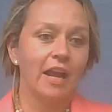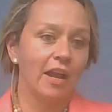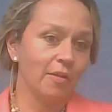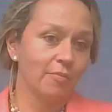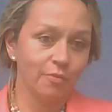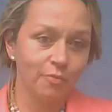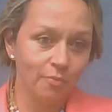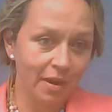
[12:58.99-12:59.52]

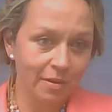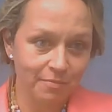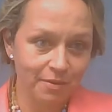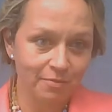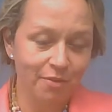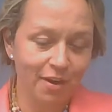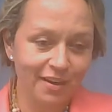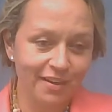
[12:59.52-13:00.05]
Um, who might
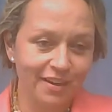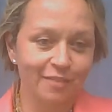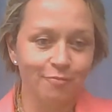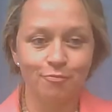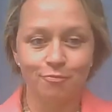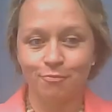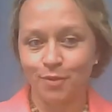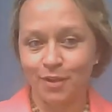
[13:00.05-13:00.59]
be
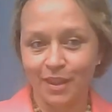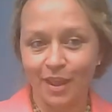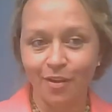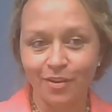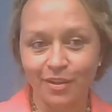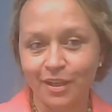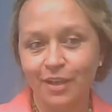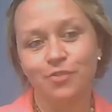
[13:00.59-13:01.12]
rating
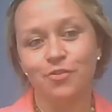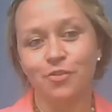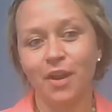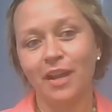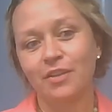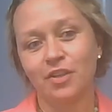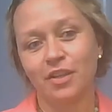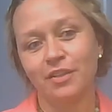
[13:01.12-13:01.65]
without an
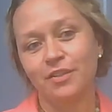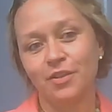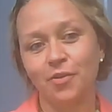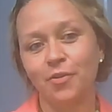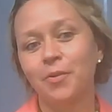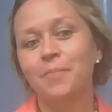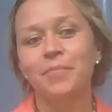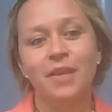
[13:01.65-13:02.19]
interaction.
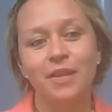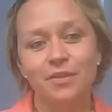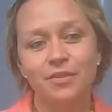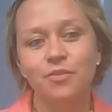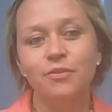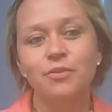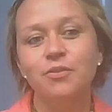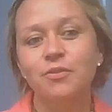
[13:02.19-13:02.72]
So,
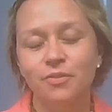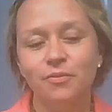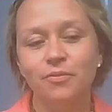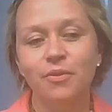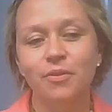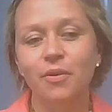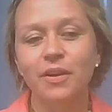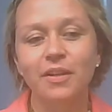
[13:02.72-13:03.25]
so there's there
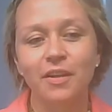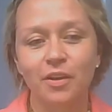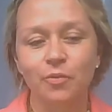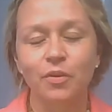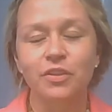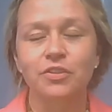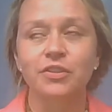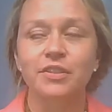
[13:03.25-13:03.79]
were quite a lot of
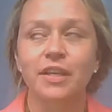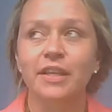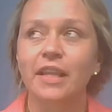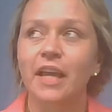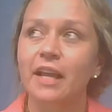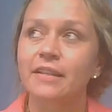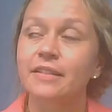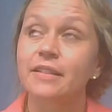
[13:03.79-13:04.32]
questions like
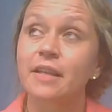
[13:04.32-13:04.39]
that.